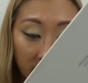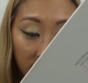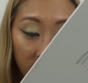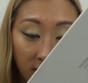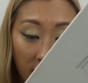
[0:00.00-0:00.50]

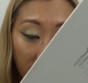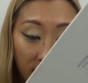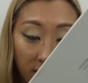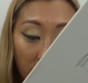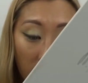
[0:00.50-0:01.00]
it's
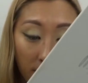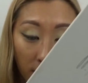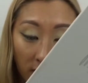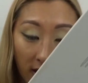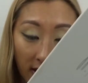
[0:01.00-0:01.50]
another
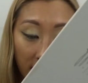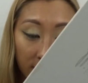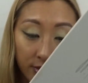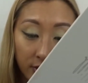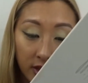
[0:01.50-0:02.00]

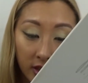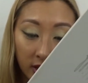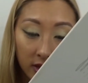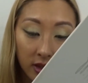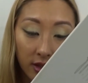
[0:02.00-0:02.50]
brown,
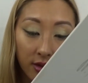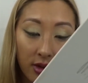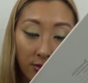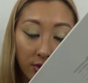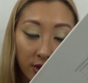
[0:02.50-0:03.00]
although
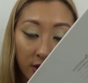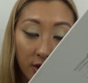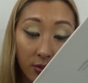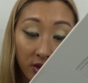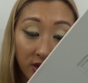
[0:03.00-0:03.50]
I wouldn't
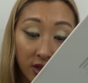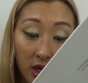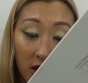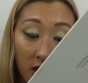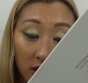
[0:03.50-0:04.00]
know what to
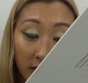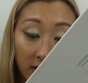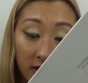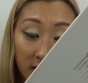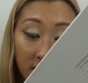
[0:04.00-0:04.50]
call
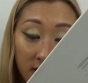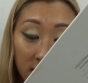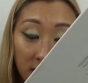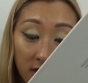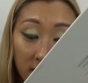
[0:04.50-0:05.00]
it
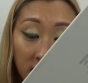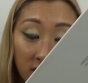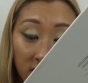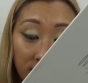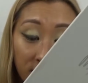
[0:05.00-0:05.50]

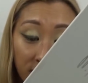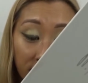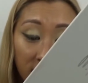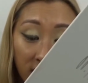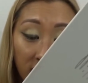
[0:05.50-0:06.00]

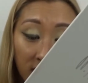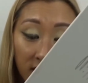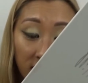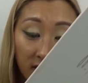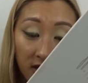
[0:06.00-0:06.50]
specifically,